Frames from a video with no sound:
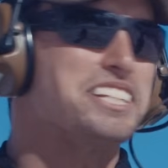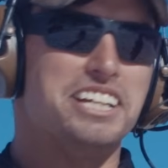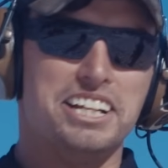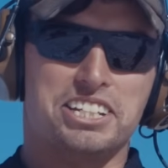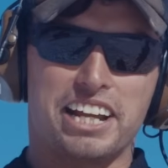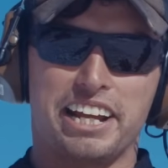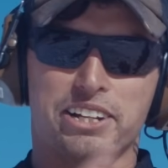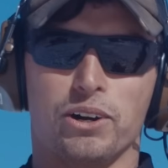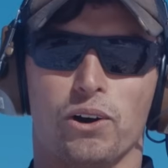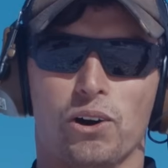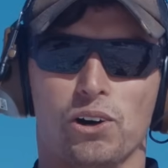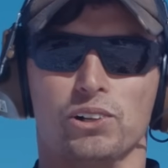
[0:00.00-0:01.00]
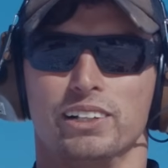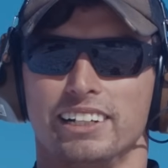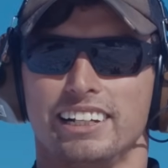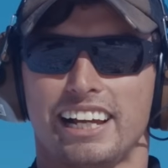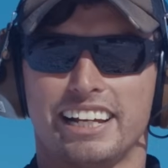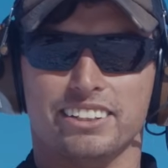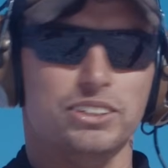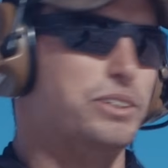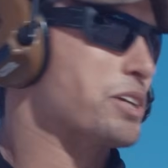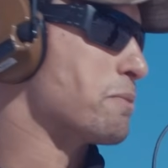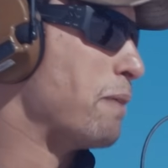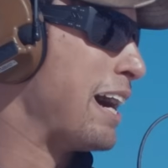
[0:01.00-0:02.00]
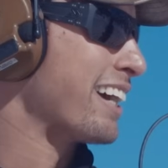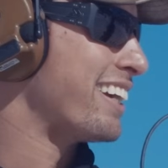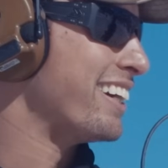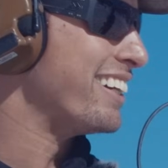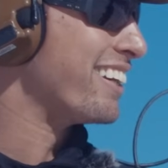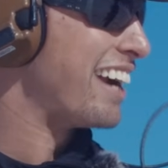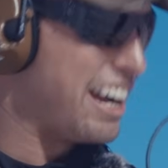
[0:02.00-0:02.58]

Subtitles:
DJ Cole and Lucas Botkin are